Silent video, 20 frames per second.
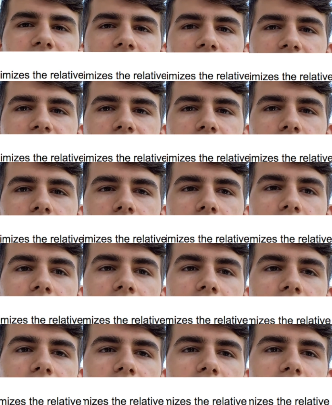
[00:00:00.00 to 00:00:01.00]
x and
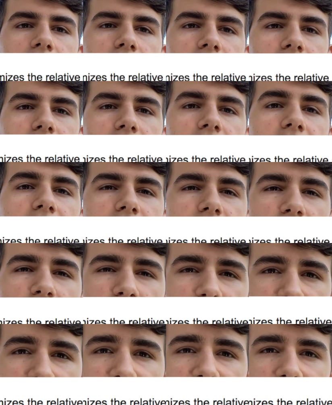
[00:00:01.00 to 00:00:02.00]
y. Then
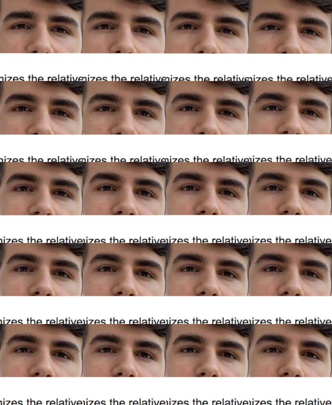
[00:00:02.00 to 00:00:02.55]
use this solution